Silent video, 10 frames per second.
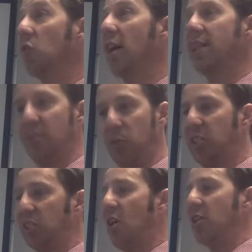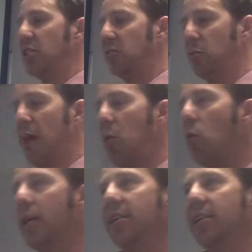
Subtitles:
right? And as we saw just from that one